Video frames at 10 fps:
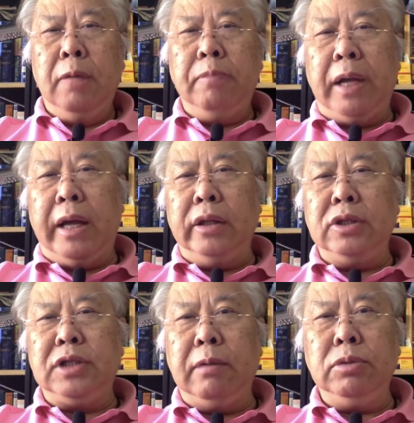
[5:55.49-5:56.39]
But at the
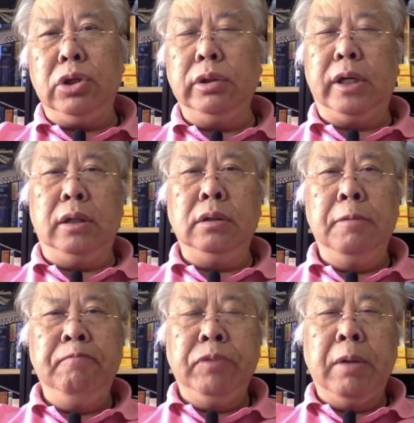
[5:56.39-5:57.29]
same token,
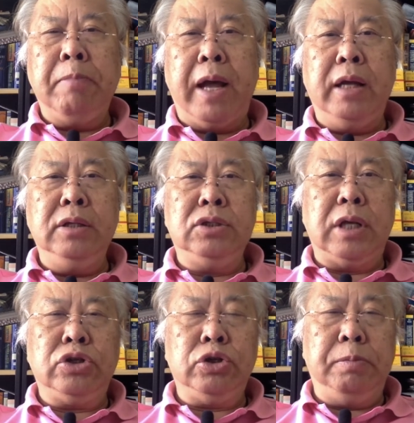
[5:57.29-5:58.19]
banks
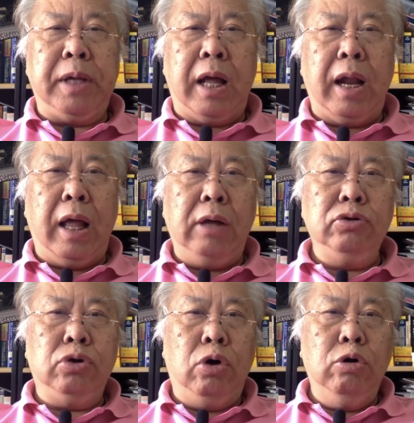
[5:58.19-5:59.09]
should be
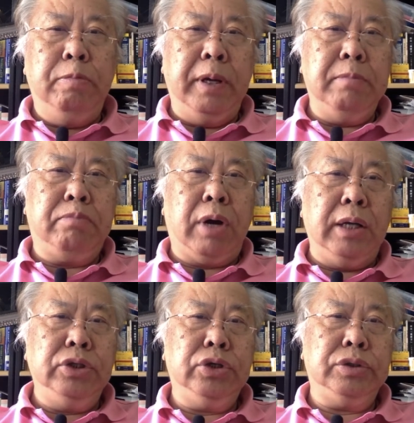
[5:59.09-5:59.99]
allowed to open
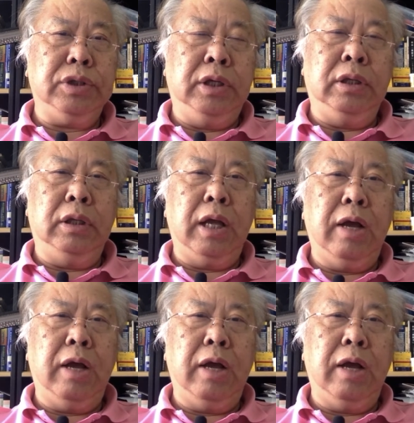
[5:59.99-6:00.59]
branches in